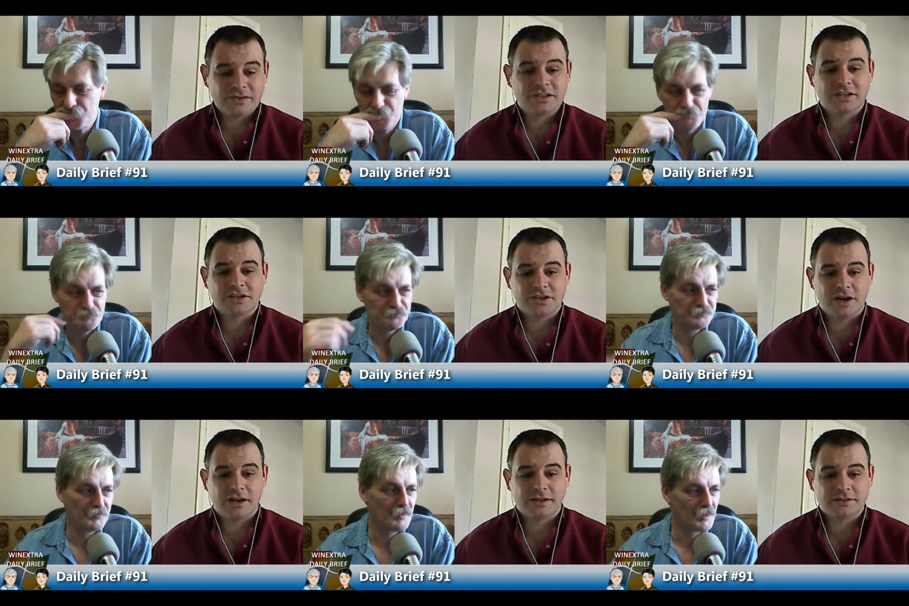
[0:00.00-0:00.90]
Speaker 1: the
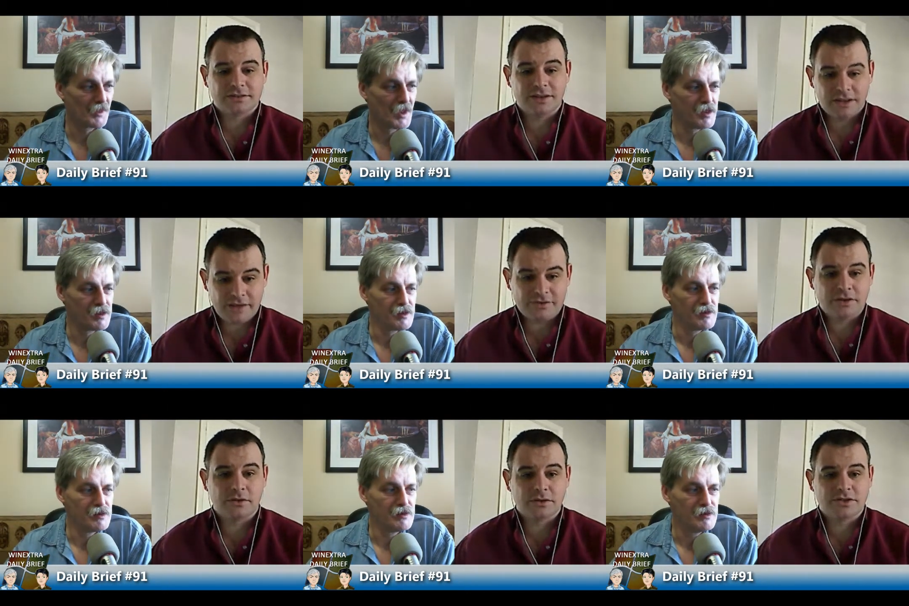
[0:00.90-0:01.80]
child, the
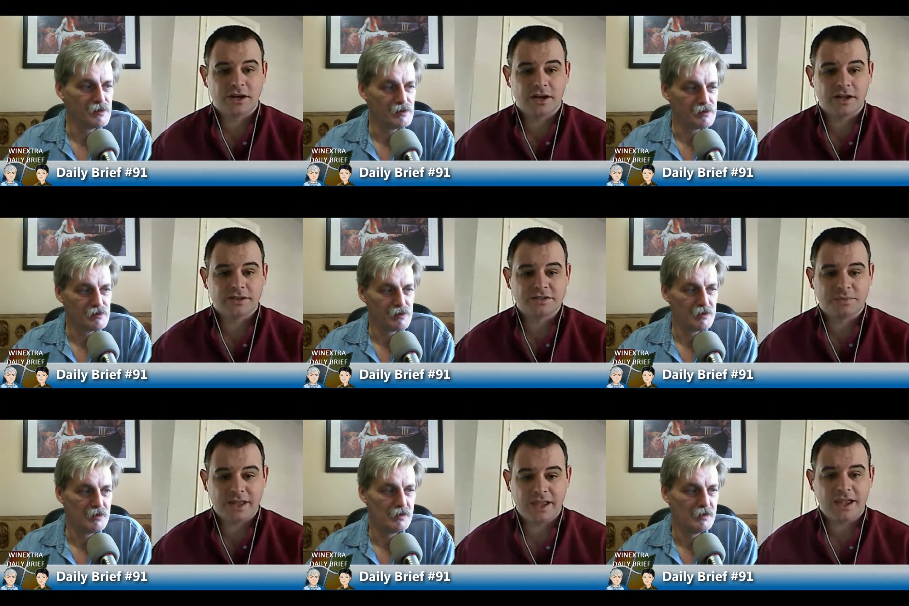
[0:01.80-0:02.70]
11-year-old child, is
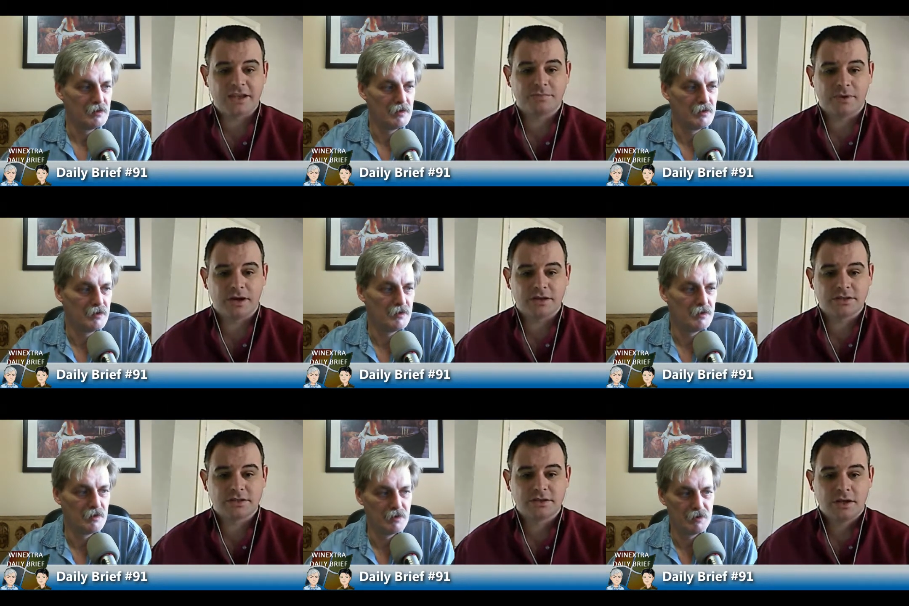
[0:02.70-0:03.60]
playing
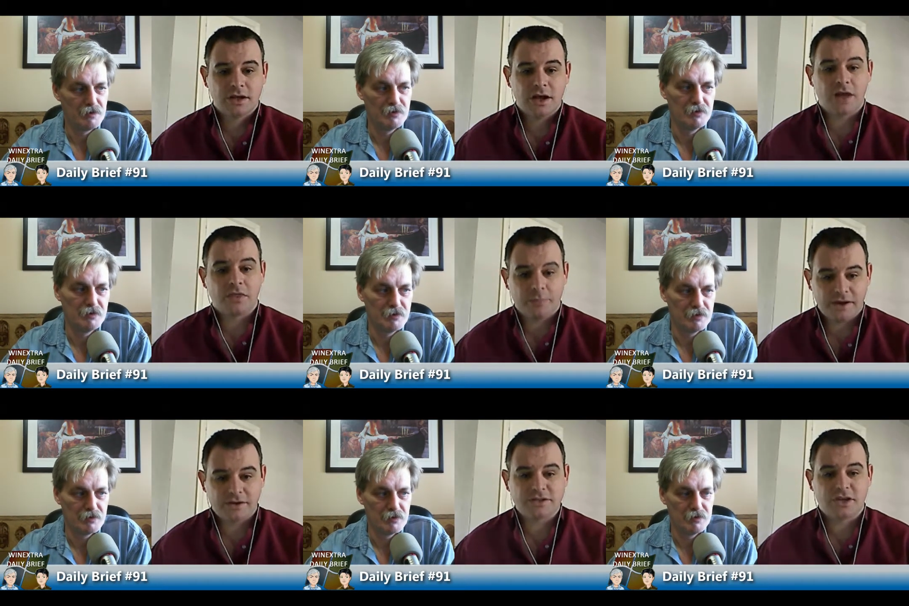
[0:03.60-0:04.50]
Xbox on the
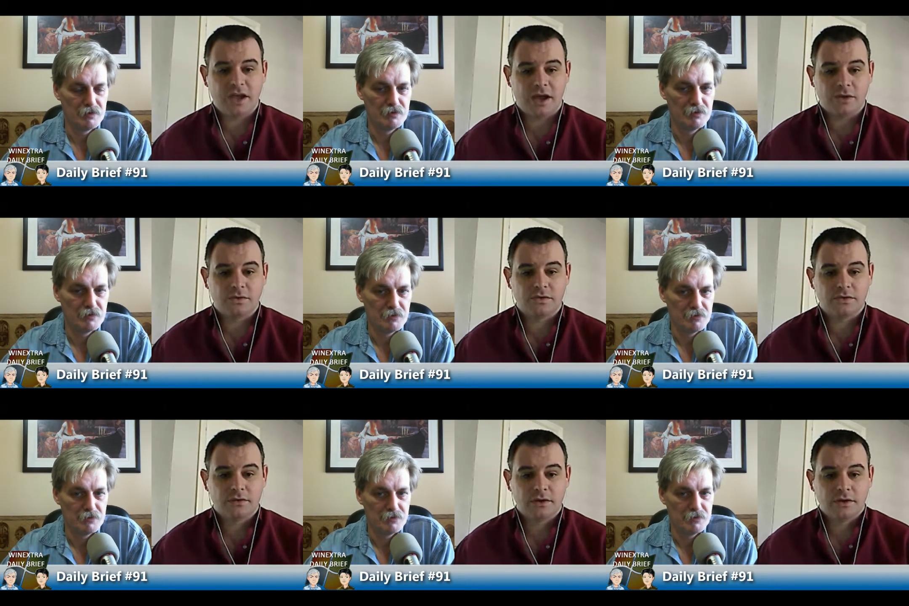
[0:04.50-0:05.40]
parent's account,
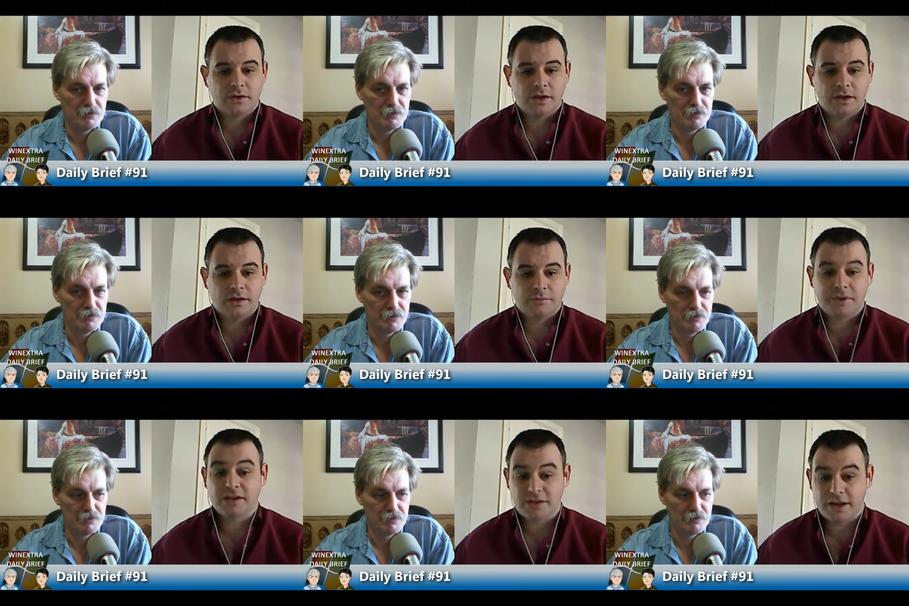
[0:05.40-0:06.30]

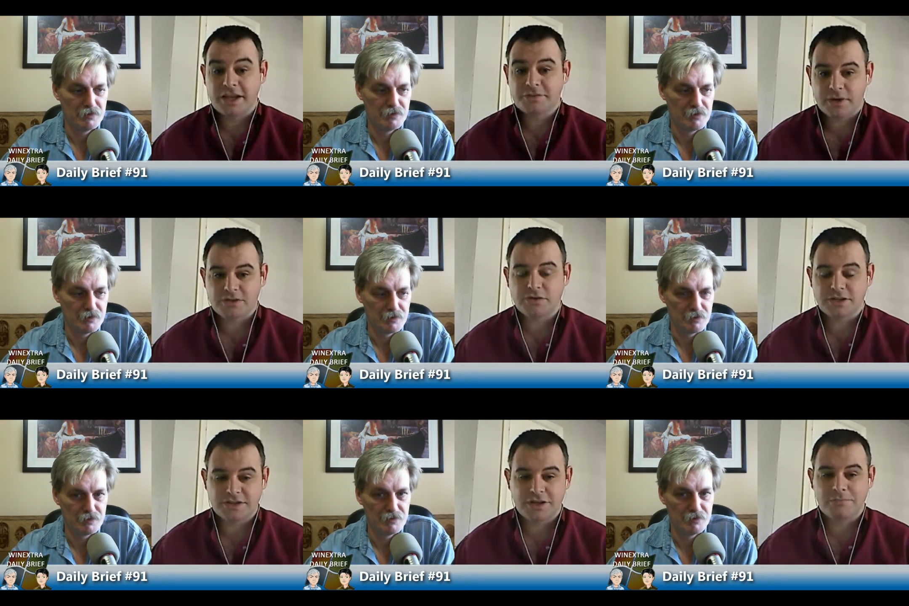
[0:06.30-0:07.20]
because on Xbox you can
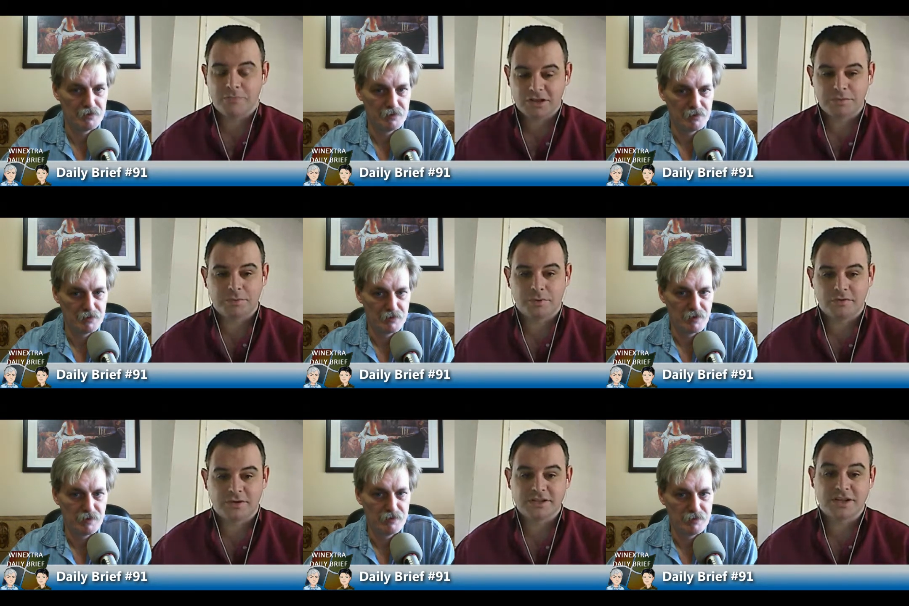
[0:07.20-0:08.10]
set up multiple
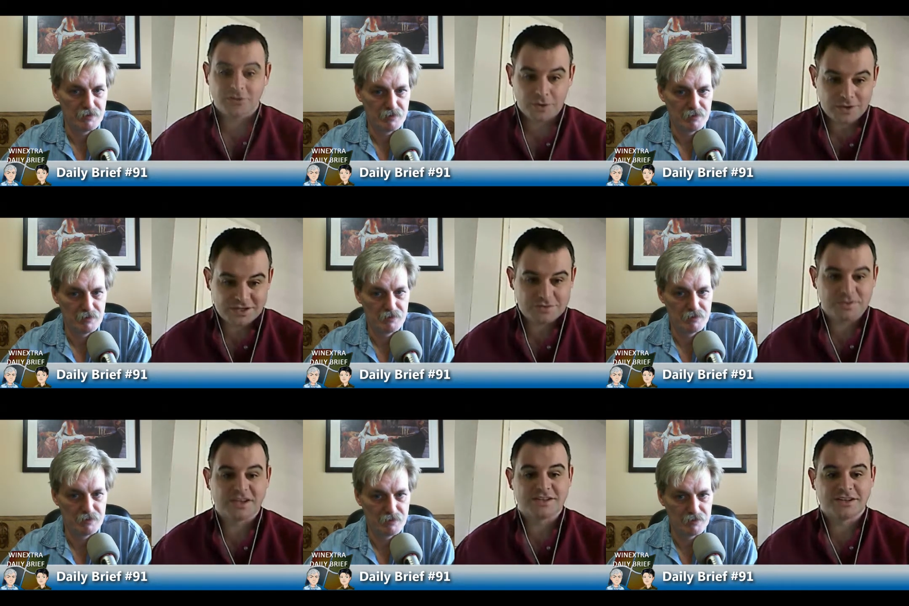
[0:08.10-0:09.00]
profiles, I know this,
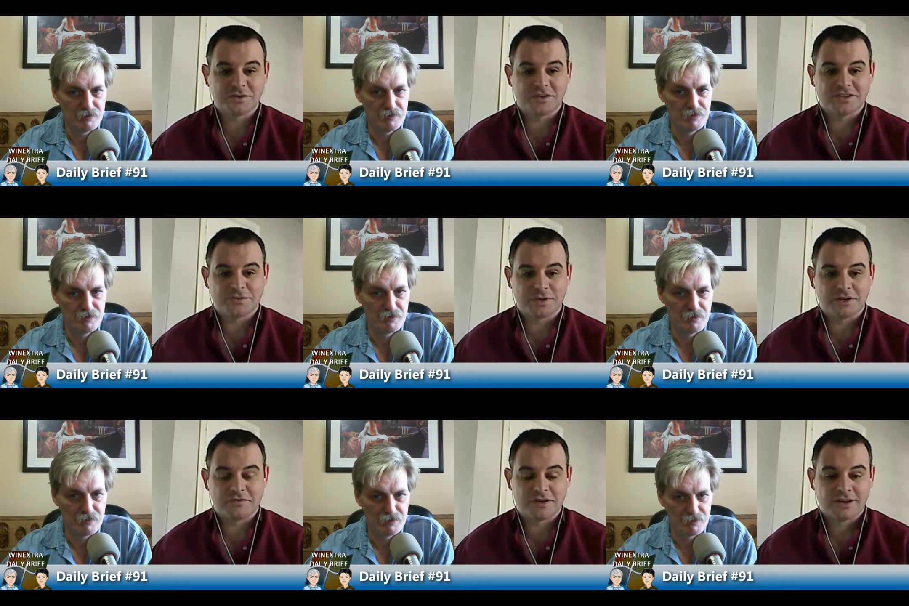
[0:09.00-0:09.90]
because I do this
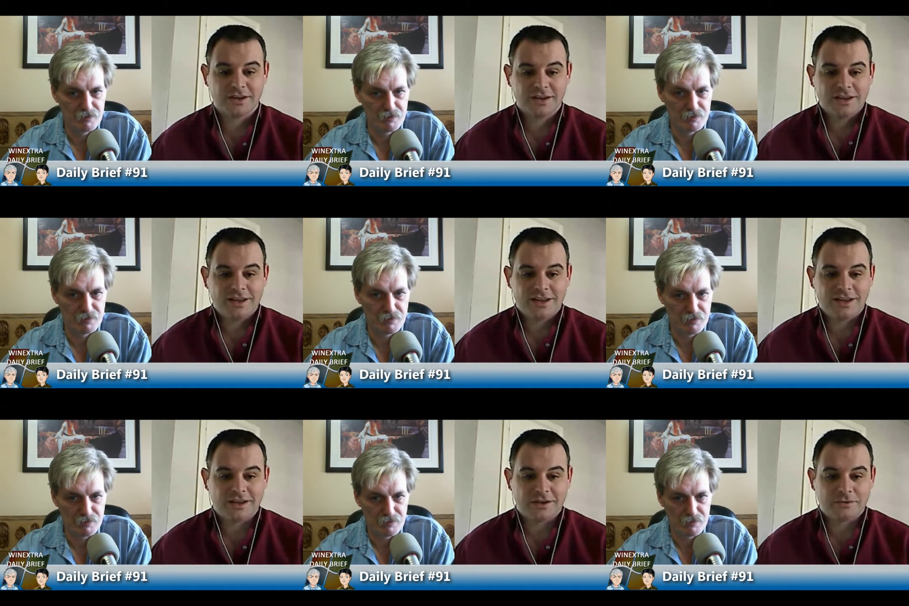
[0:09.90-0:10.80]
whenever
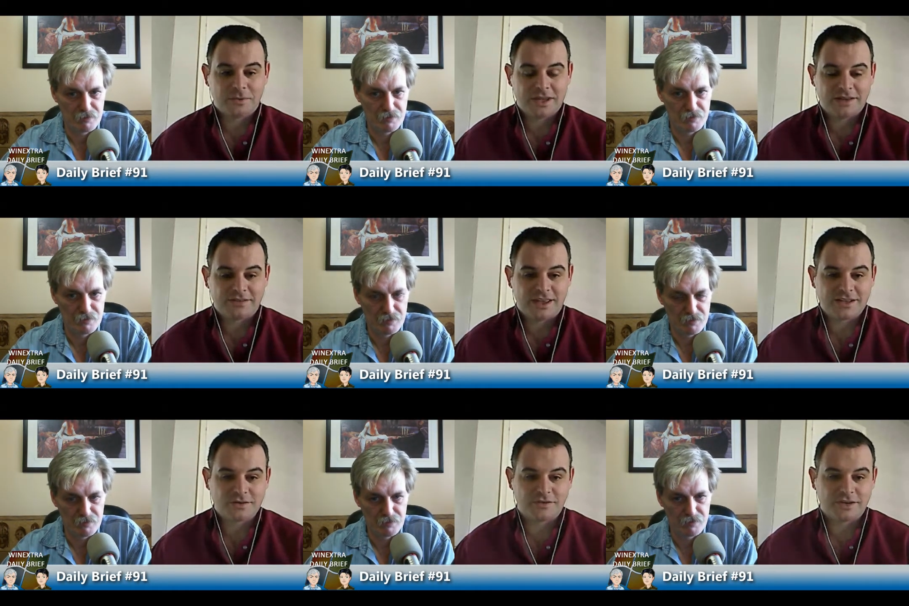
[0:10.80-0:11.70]
we have the kids
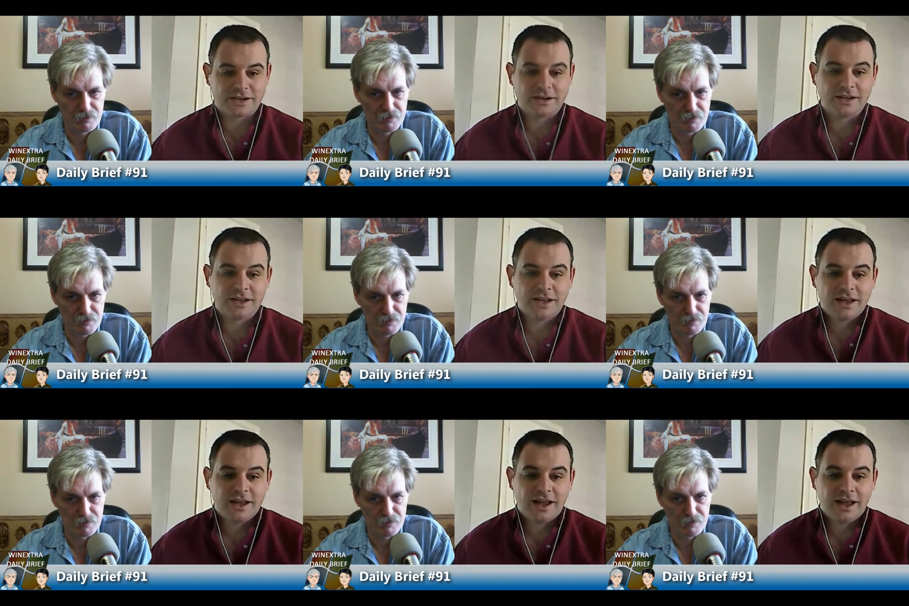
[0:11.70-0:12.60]
over here.
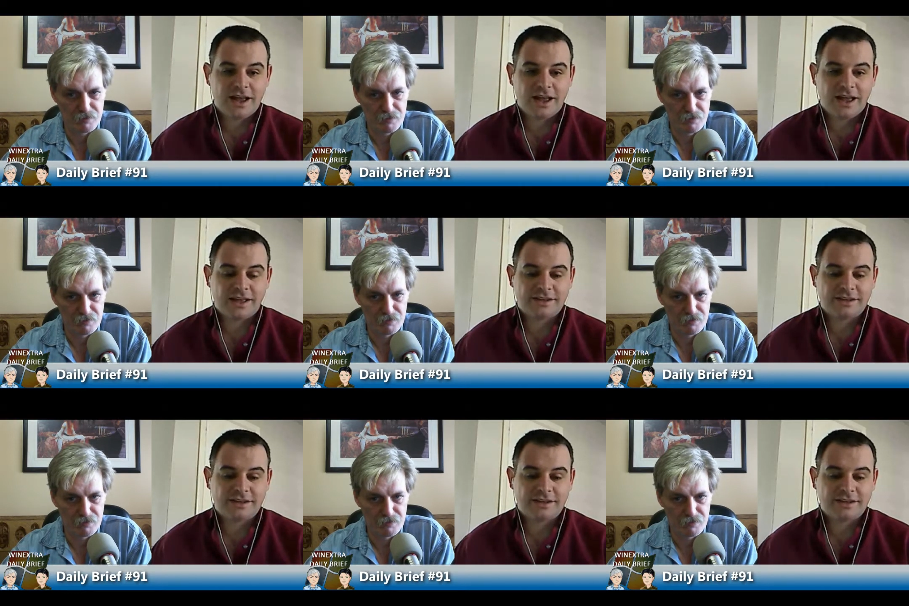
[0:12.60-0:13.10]
And